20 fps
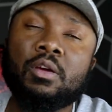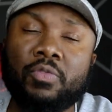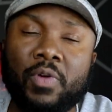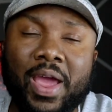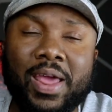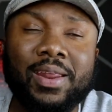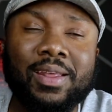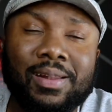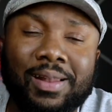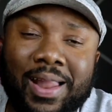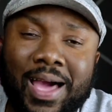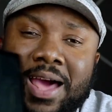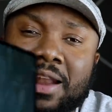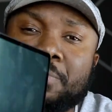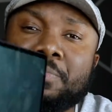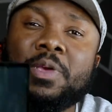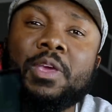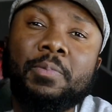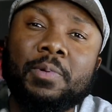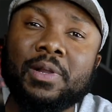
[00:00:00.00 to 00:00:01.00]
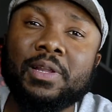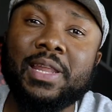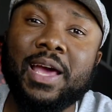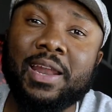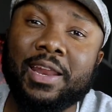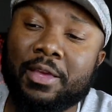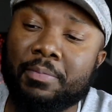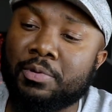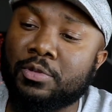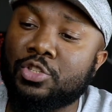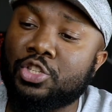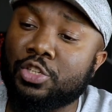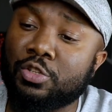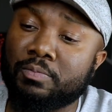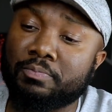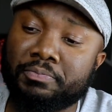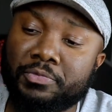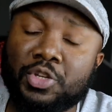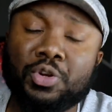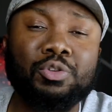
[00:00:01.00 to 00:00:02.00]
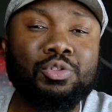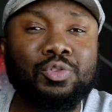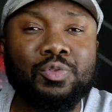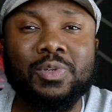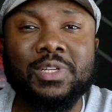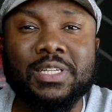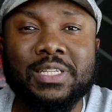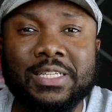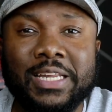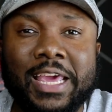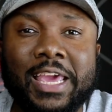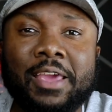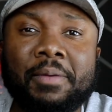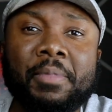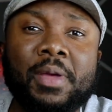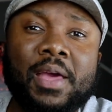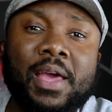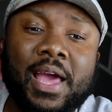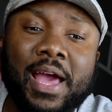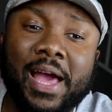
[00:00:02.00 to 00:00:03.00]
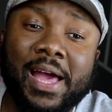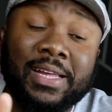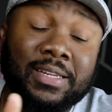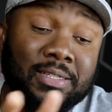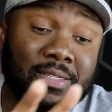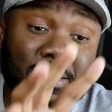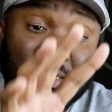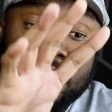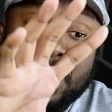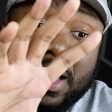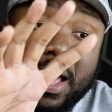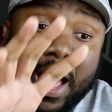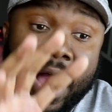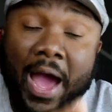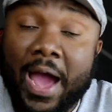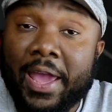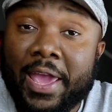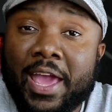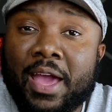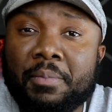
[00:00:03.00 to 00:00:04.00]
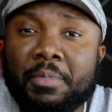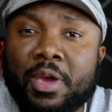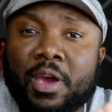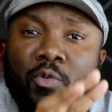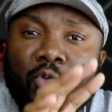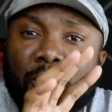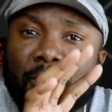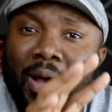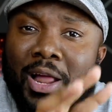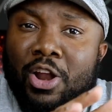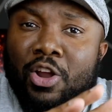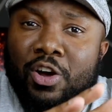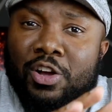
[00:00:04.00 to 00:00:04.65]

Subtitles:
Granted, a lot of people are not able to, do the same as I am here with my